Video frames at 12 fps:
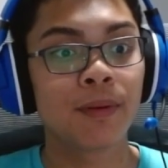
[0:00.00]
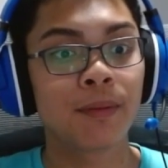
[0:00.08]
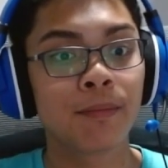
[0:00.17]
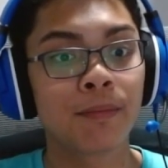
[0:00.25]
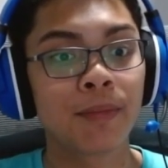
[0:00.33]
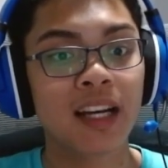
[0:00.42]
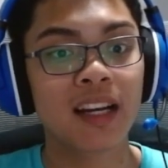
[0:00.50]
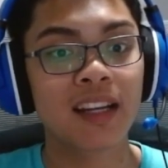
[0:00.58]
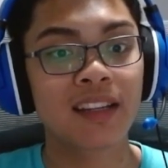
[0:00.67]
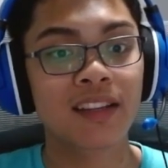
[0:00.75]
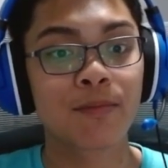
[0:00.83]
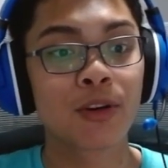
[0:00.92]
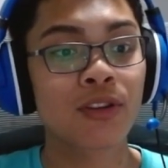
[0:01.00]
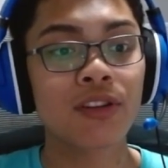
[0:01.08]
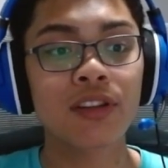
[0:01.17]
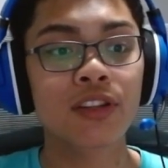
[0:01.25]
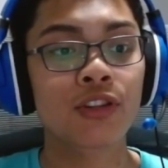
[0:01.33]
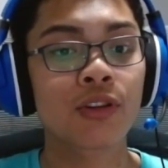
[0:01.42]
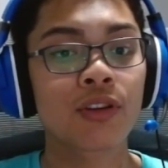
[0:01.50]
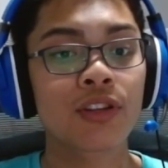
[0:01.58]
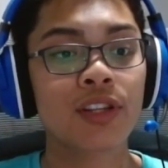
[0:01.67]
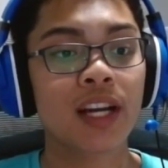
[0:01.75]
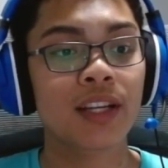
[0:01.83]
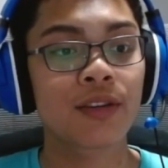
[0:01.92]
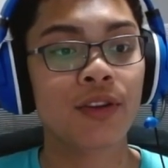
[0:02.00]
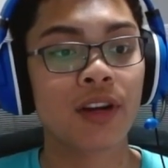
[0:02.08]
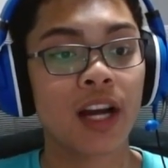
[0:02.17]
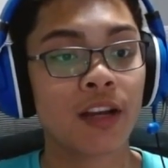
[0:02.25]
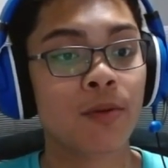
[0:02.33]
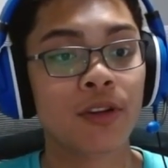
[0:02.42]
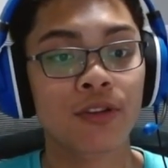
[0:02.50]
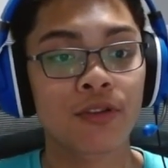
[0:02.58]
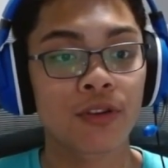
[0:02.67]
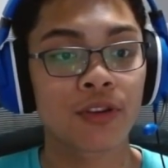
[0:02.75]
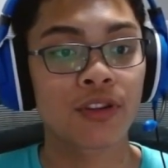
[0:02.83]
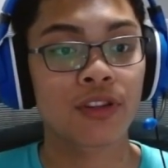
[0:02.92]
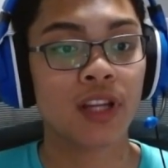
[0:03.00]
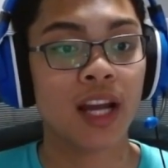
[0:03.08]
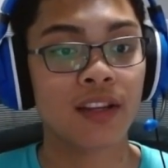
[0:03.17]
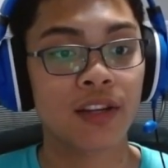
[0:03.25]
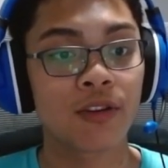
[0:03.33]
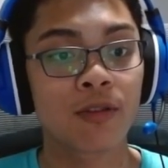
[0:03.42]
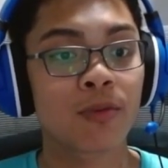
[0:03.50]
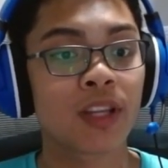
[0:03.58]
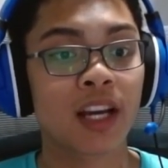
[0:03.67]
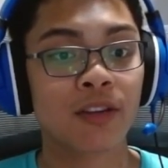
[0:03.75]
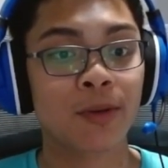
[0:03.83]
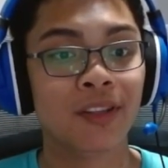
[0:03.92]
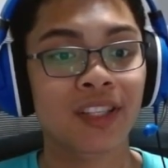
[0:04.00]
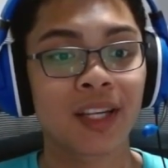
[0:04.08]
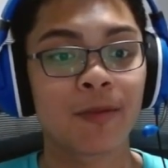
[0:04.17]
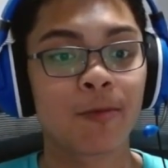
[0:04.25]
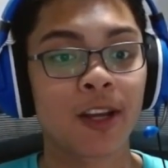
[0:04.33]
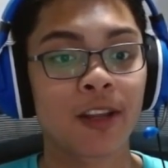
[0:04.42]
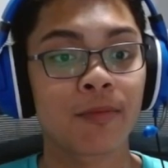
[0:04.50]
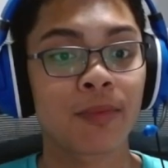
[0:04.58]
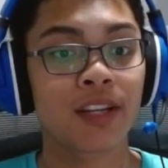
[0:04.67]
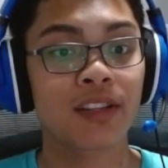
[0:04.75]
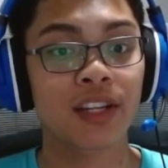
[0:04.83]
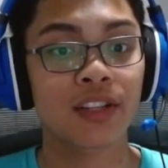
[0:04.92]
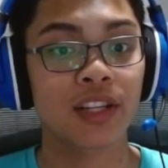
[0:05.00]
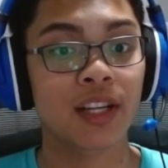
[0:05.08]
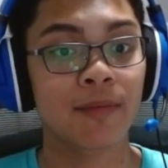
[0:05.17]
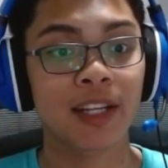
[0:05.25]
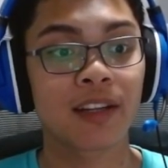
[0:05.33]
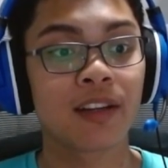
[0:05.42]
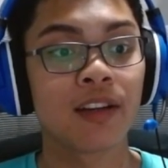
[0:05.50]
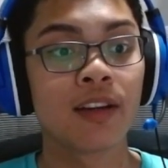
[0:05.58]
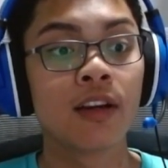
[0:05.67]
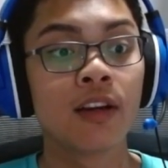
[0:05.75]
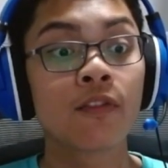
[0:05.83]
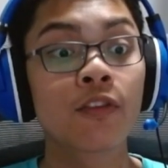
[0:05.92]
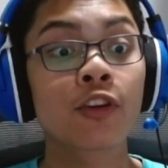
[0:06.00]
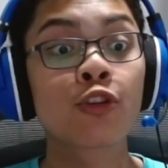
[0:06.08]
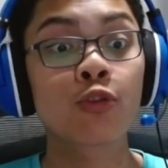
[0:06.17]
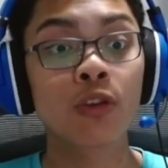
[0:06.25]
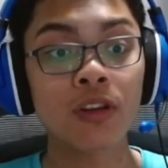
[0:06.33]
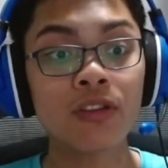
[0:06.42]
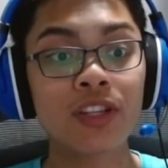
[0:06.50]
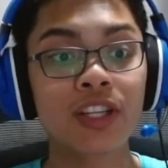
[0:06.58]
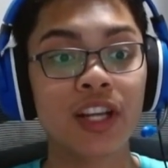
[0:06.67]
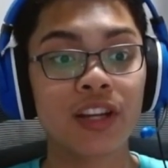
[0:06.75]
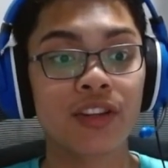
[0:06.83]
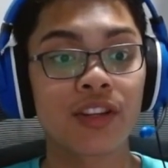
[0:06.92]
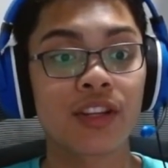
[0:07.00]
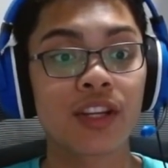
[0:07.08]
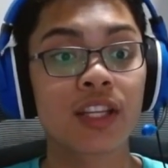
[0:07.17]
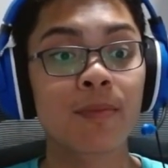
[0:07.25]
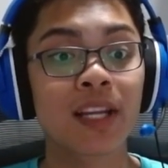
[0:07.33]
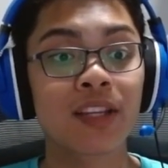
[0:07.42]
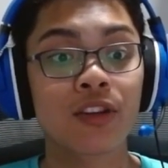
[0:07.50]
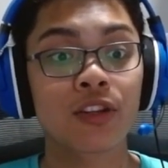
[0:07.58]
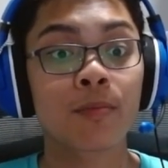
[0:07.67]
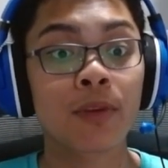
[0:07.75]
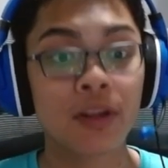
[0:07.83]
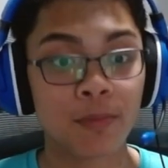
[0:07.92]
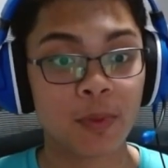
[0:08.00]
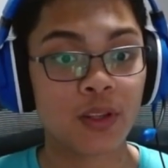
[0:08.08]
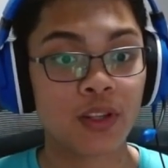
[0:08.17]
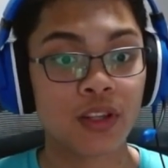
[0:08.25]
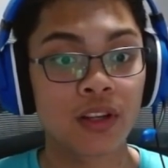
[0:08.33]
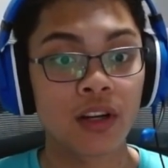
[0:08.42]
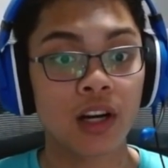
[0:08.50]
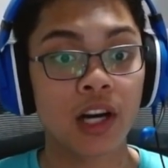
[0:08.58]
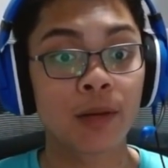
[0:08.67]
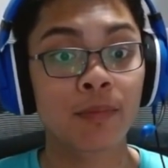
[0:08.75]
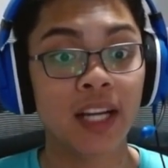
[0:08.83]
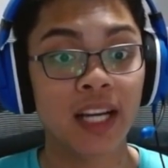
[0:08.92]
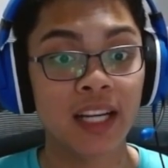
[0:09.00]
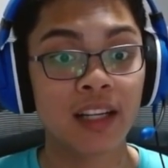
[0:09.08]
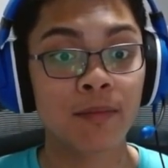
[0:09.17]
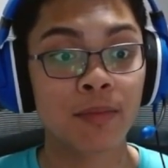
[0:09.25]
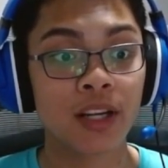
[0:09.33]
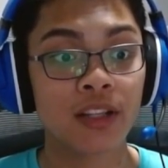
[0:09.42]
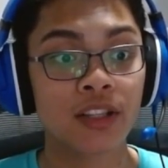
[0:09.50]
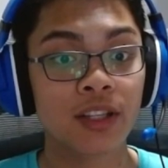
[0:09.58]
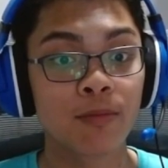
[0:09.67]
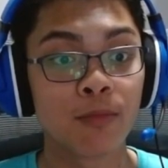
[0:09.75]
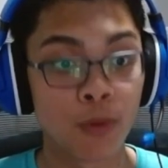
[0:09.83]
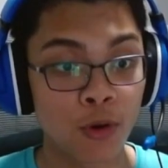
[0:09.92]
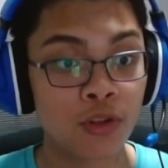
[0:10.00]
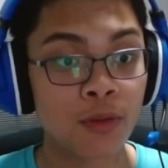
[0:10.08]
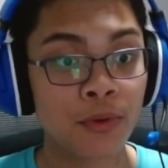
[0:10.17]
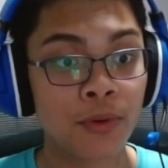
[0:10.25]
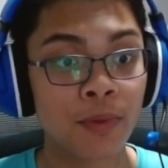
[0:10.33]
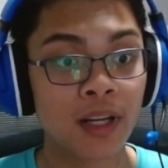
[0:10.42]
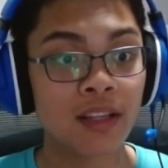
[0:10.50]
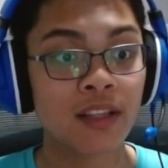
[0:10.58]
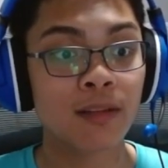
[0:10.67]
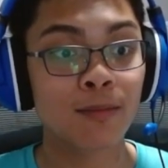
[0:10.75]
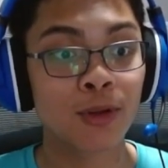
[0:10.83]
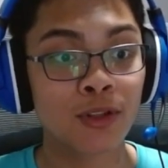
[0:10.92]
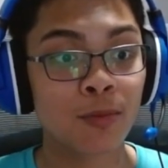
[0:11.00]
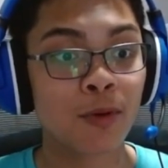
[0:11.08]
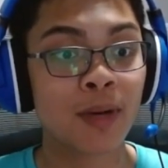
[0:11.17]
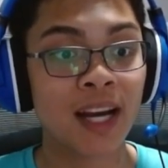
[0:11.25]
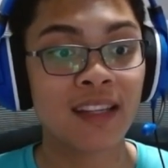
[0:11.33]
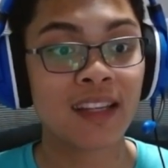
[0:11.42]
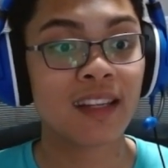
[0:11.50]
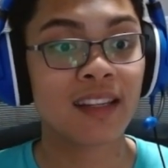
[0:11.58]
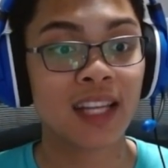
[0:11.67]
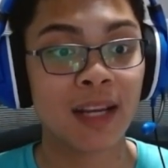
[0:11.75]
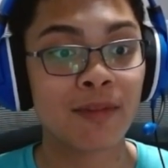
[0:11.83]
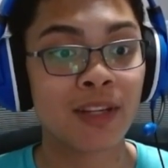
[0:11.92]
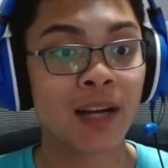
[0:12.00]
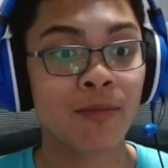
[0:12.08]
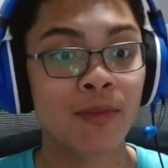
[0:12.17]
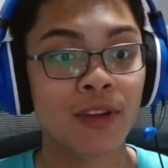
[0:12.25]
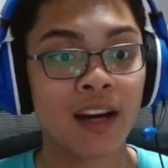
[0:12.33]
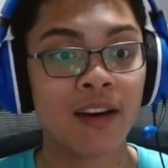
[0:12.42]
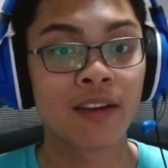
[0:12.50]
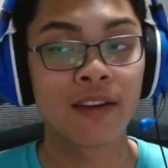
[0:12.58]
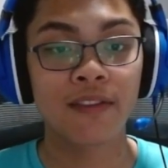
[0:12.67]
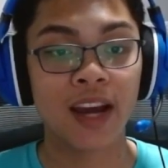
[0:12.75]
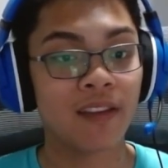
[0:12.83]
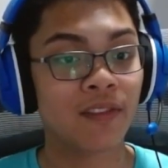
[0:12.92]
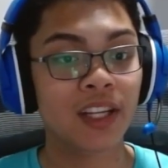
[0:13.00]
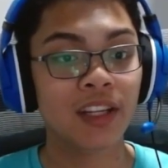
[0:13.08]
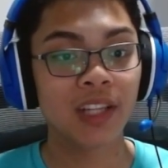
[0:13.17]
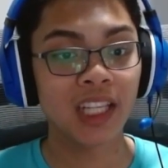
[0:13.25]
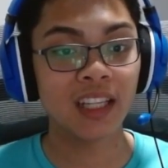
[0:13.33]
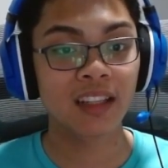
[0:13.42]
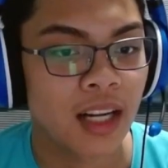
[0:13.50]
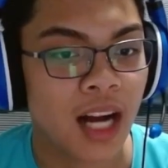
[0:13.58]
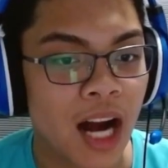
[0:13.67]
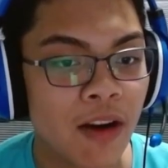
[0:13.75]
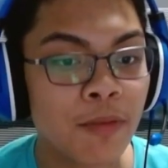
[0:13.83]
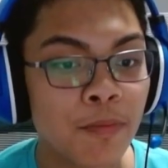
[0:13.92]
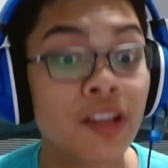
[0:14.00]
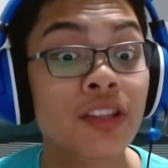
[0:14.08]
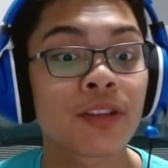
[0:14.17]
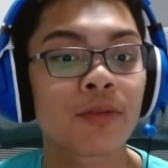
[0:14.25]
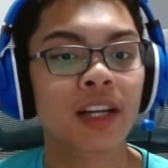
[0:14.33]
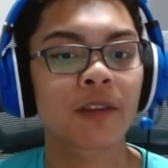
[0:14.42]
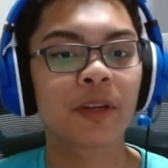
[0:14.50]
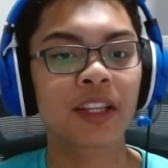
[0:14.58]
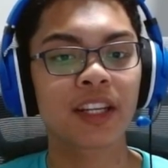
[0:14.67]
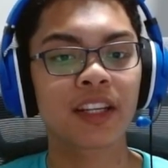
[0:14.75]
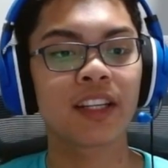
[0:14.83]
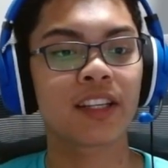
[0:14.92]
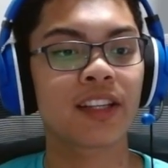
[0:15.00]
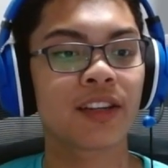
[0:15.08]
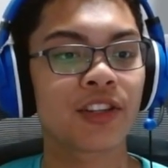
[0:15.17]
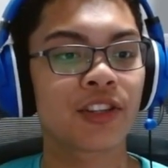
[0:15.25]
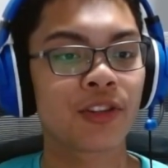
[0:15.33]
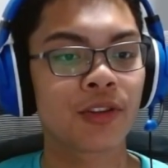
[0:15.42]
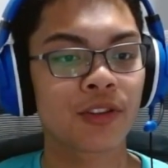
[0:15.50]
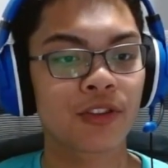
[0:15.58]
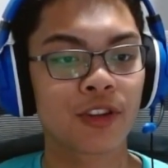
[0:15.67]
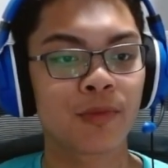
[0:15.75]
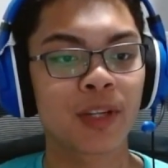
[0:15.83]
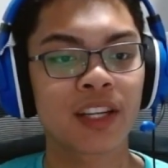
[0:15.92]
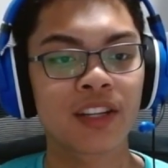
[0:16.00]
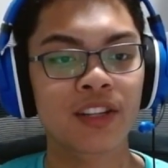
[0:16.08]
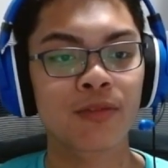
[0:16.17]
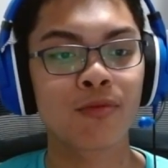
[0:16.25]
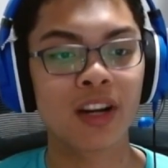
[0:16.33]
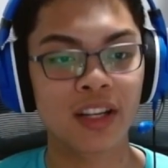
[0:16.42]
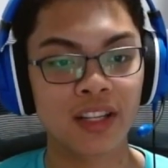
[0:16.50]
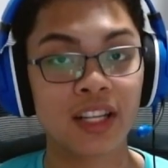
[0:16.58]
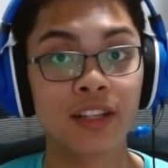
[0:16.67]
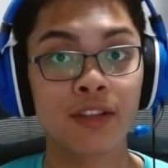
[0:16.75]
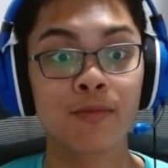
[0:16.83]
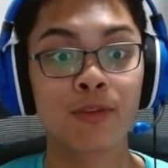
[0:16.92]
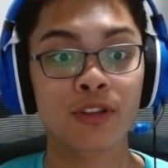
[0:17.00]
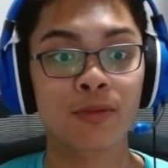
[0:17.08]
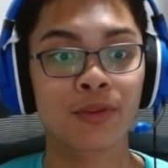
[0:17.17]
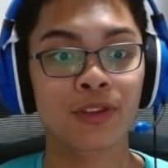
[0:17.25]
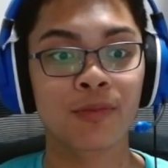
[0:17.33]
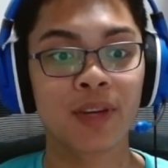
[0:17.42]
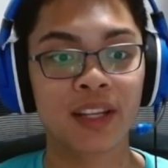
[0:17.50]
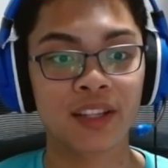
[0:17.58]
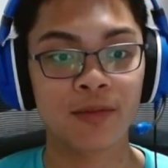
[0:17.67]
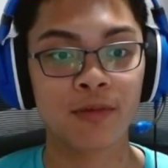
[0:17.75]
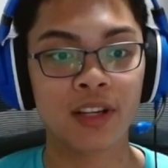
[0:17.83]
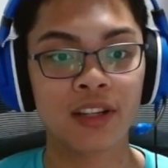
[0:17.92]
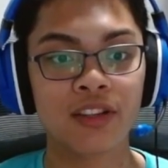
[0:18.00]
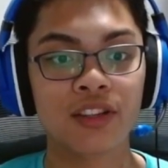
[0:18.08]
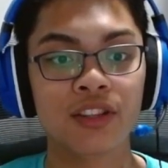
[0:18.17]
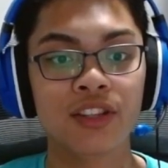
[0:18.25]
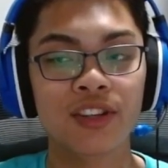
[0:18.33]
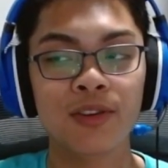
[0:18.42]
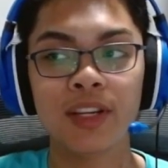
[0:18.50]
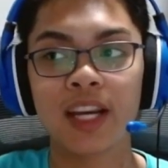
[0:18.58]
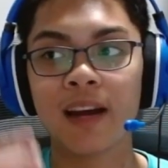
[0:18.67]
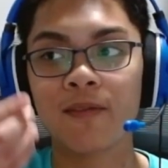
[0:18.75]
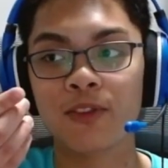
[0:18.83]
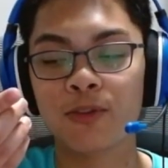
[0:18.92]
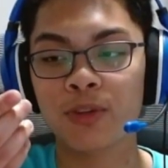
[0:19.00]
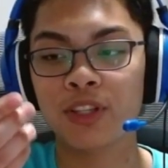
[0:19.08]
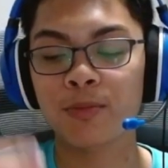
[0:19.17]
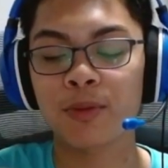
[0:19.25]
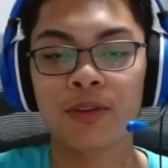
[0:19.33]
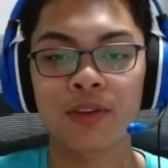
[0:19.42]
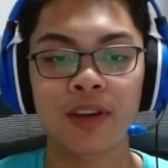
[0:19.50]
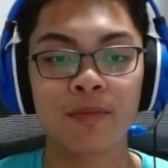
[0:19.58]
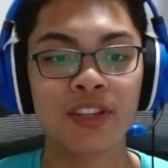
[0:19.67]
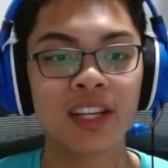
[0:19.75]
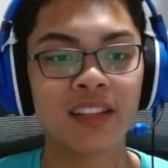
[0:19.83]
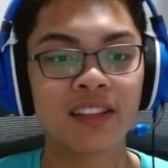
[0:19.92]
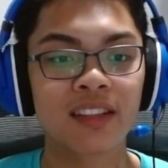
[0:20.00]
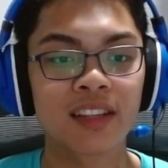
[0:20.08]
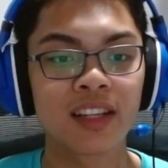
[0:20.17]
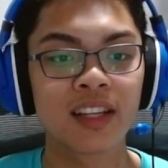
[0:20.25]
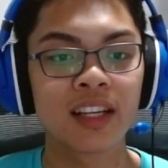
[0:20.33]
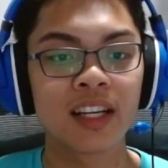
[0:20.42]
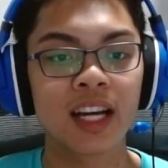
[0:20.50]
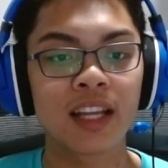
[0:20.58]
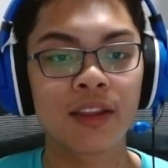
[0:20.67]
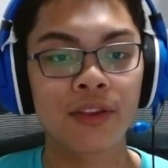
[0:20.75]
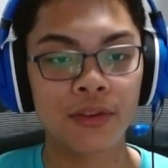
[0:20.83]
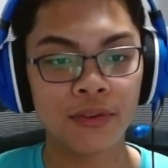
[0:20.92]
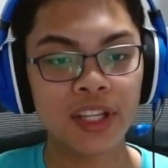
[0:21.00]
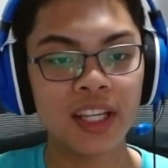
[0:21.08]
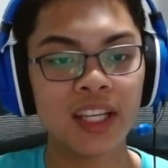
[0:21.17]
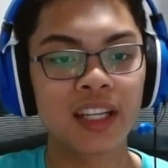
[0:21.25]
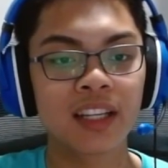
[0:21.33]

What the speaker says: because most of the controllers I use are Xbox controllers, as I grew up with Xbox gaming rather than PlayStation gaming. For controller suggestions, it depends on your purpose. Are you planning on pressing multiple buttons at the same time without fat fingering? I would personally recommend the Elite Series 2 controller because 1, you can do multiple commands at once, 2, you have switchable thumbsticks, and 3,